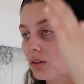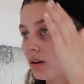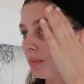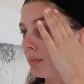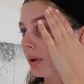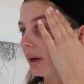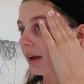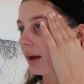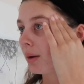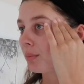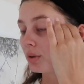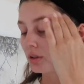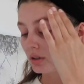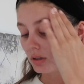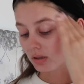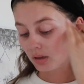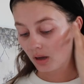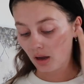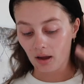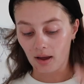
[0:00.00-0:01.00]
Sorry, my camera
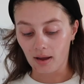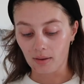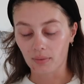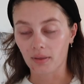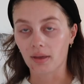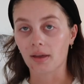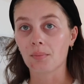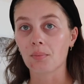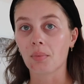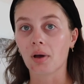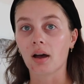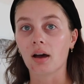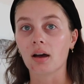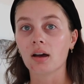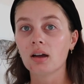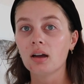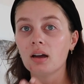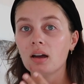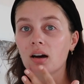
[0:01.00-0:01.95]
just cut out there. But